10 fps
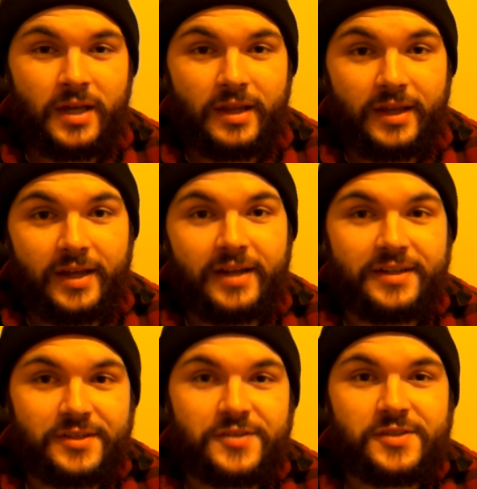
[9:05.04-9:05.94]
that
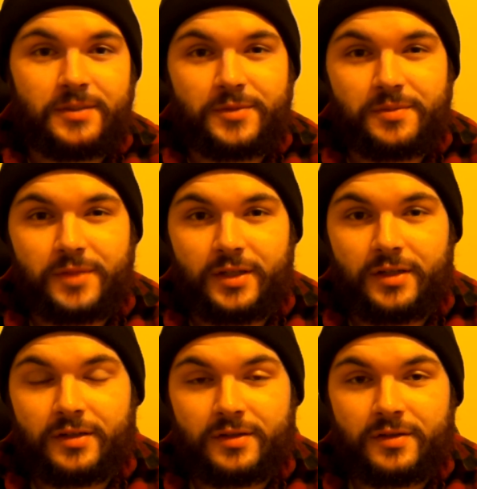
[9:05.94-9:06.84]
it does seem to
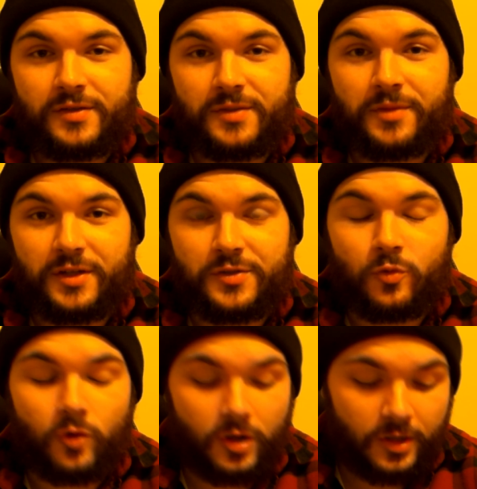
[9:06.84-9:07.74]
be something to
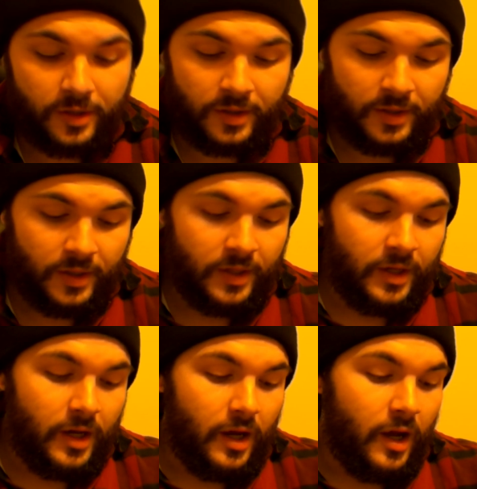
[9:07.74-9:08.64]
work.
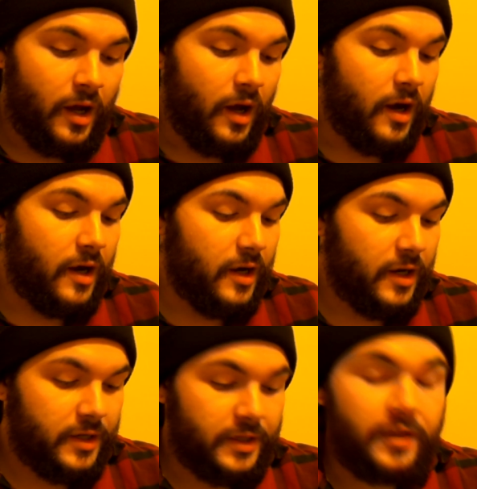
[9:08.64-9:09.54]

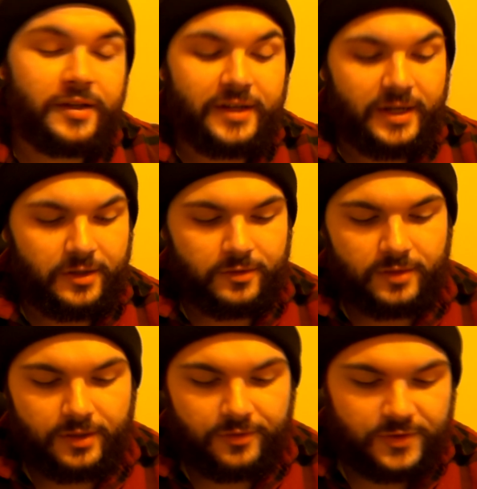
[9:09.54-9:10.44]
And I'll
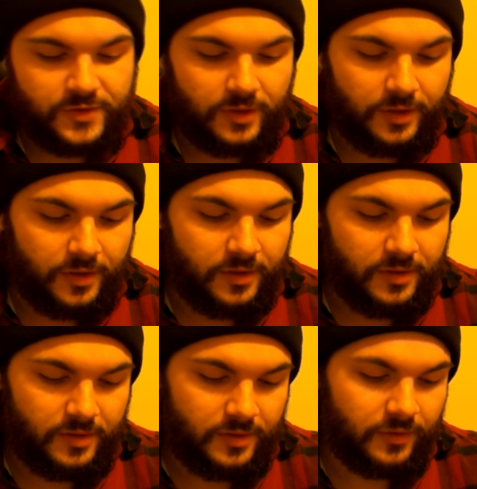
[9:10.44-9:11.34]
have a study
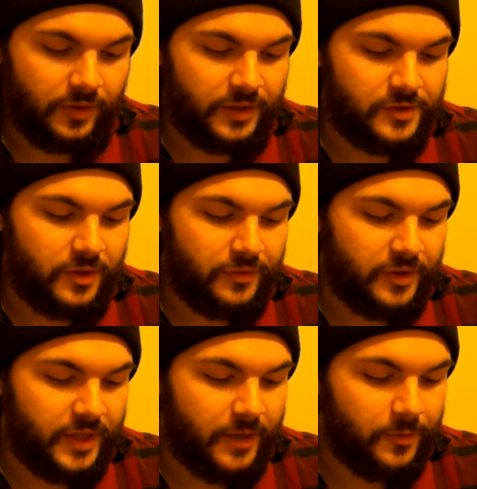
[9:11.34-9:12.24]
linked off
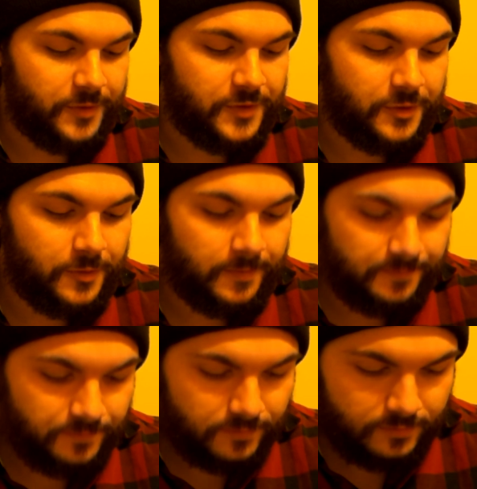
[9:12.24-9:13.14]
on that one too.
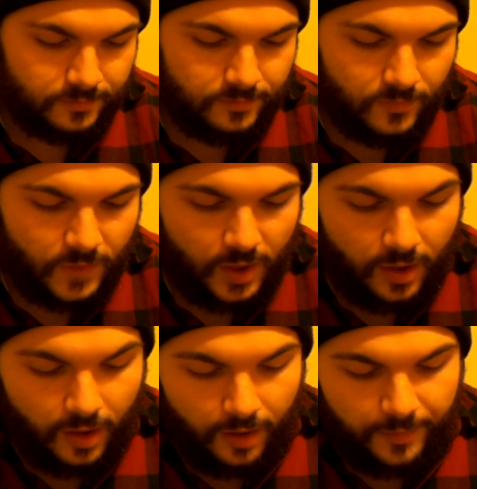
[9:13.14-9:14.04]

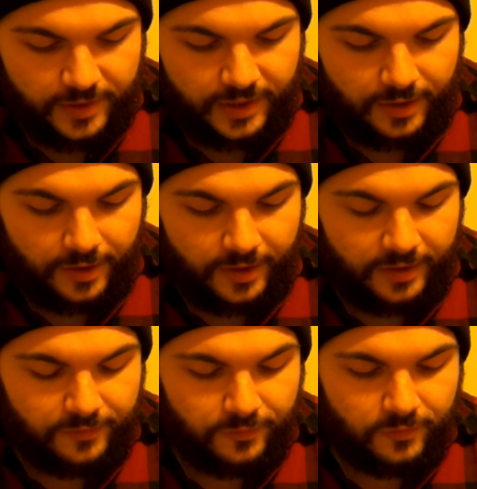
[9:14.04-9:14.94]
And then
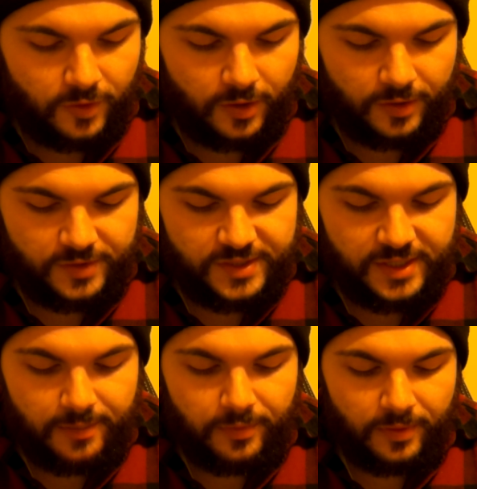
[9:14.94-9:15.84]
a
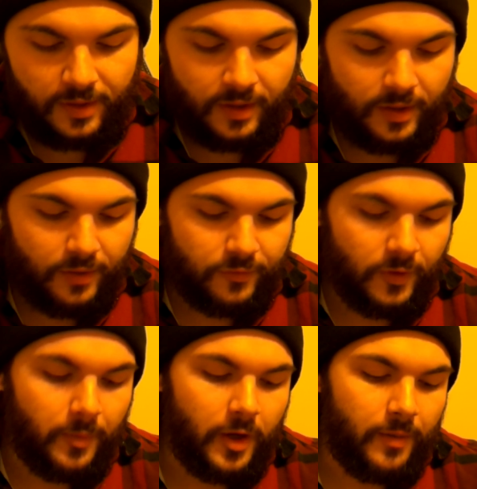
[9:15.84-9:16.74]
tip
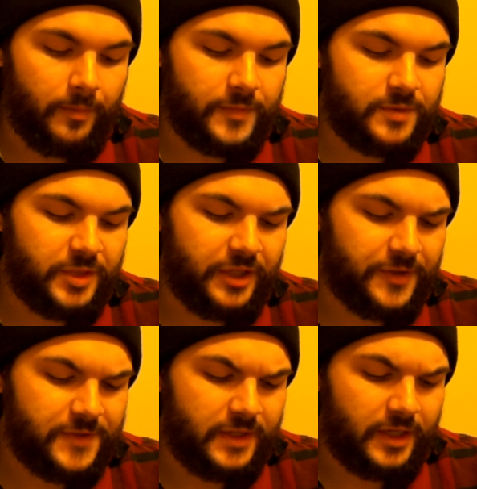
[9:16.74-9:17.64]
from somebody
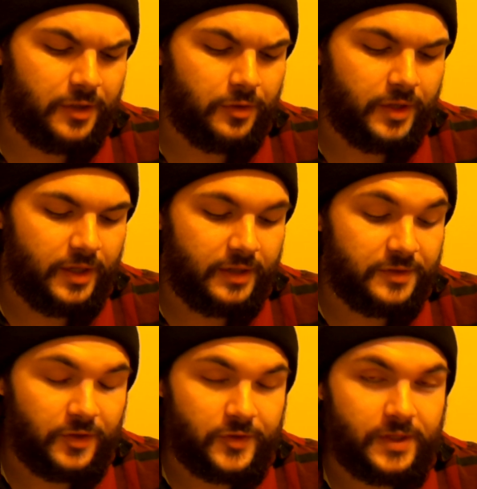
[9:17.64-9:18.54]
else that I know that
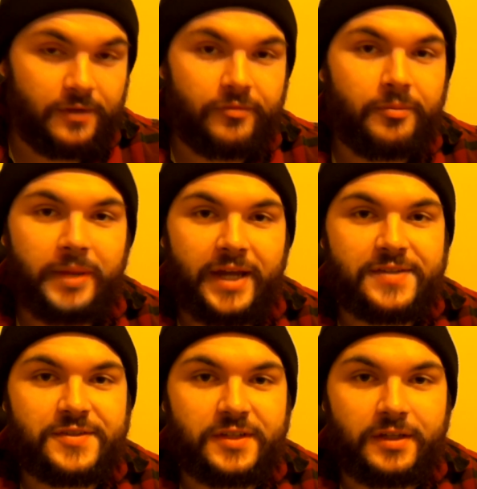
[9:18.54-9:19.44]
does have bad
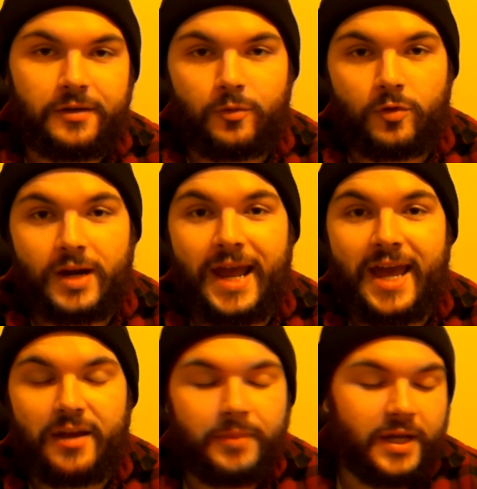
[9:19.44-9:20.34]
skin or
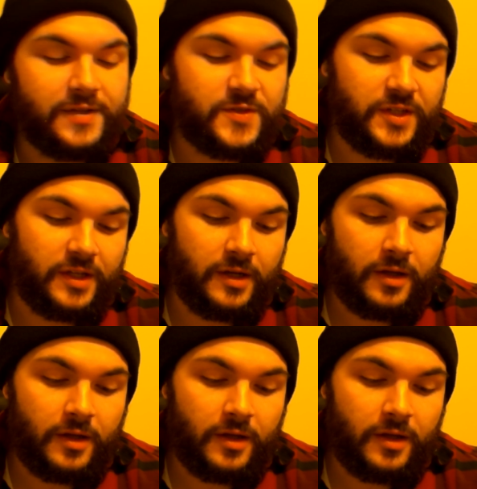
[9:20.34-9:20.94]
had bad skin.